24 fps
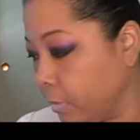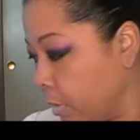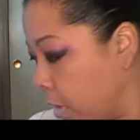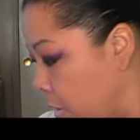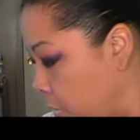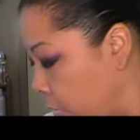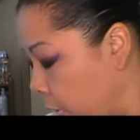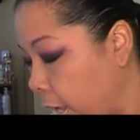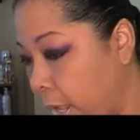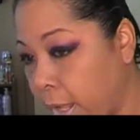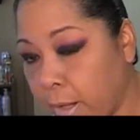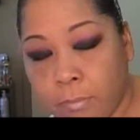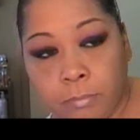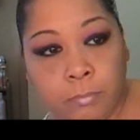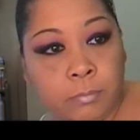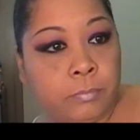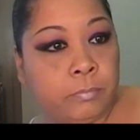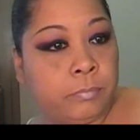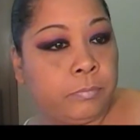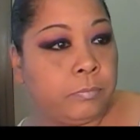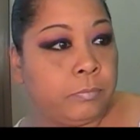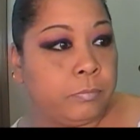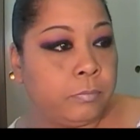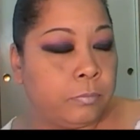Okay.
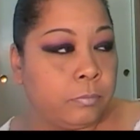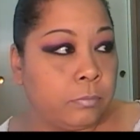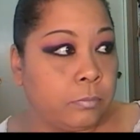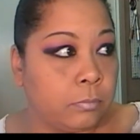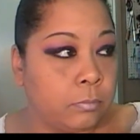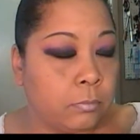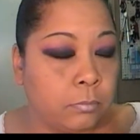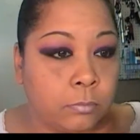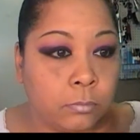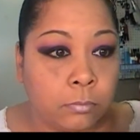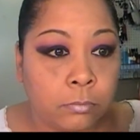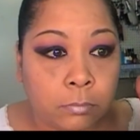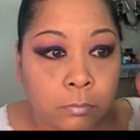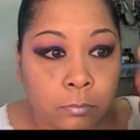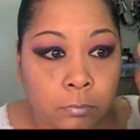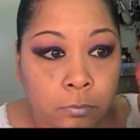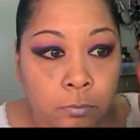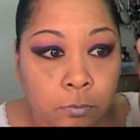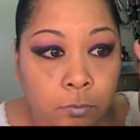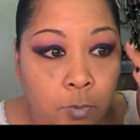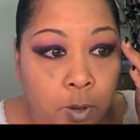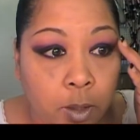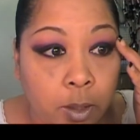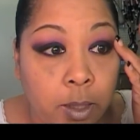
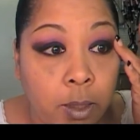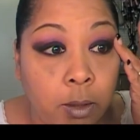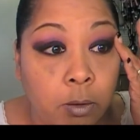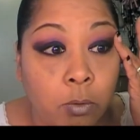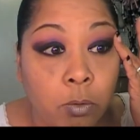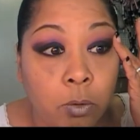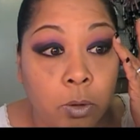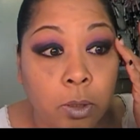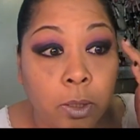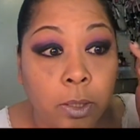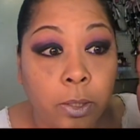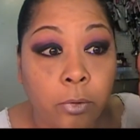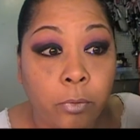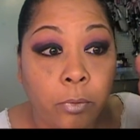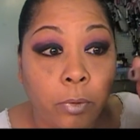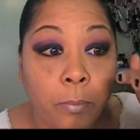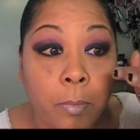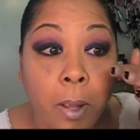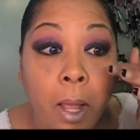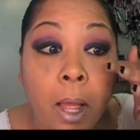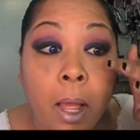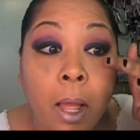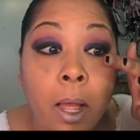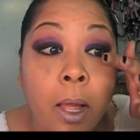I got a little glitter in
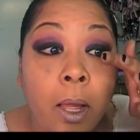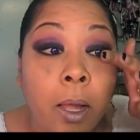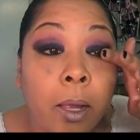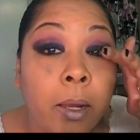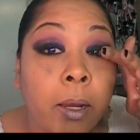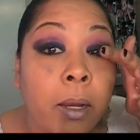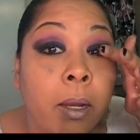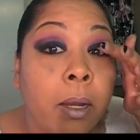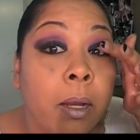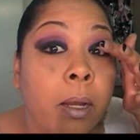my eye.